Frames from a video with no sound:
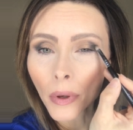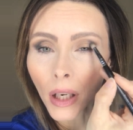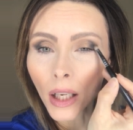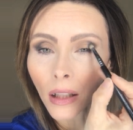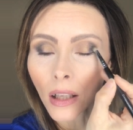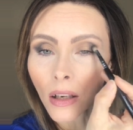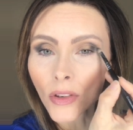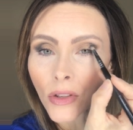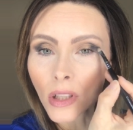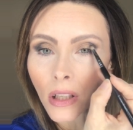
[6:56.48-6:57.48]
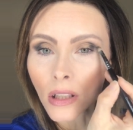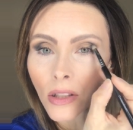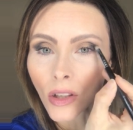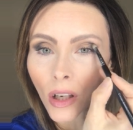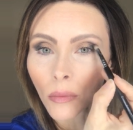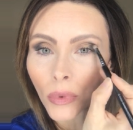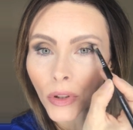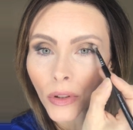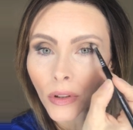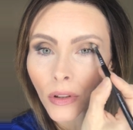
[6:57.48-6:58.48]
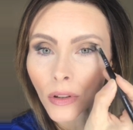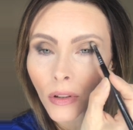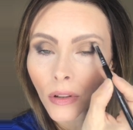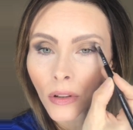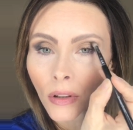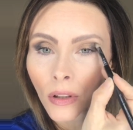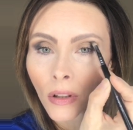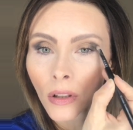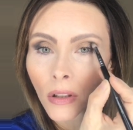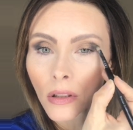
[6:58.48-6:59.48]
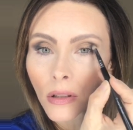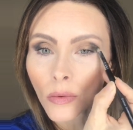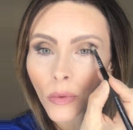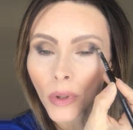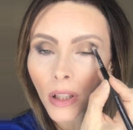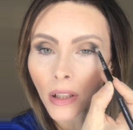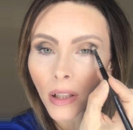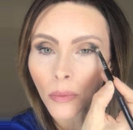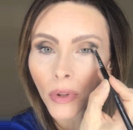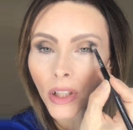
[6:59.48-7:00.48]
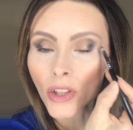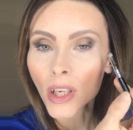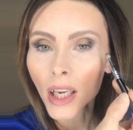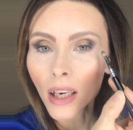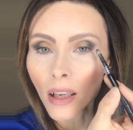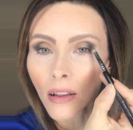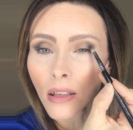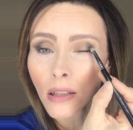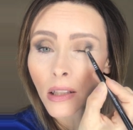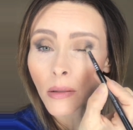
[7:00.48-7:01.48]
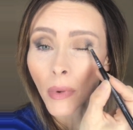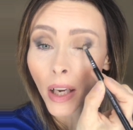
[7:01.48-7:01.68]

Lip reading: But I love using this dark blue. It's really a pretty shade, and this is